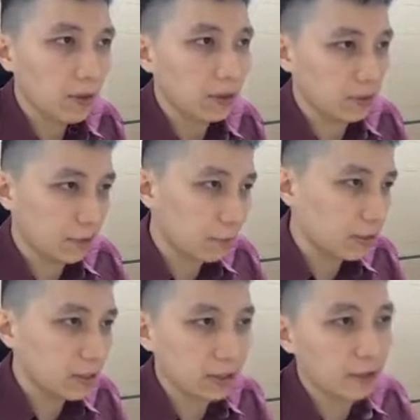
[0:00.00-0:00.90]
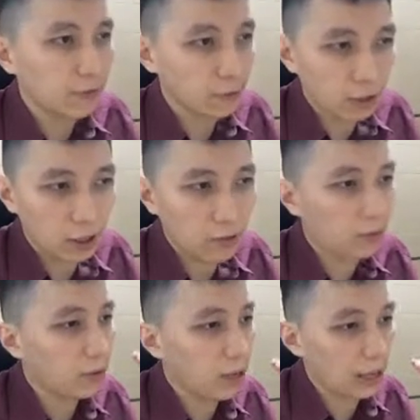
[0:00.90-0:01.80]
is thermistor,
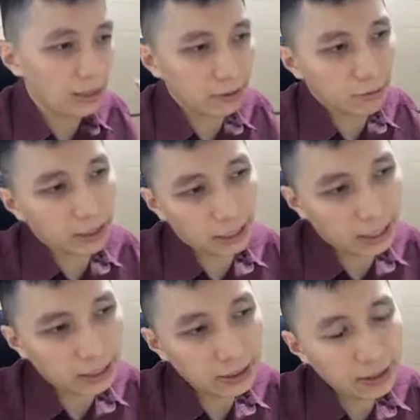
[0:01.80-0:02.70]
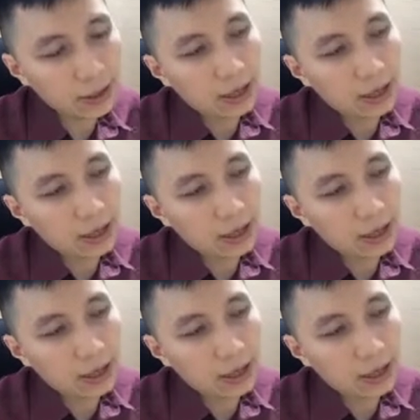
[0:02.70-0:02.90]
thermocouple, and liquid in glass,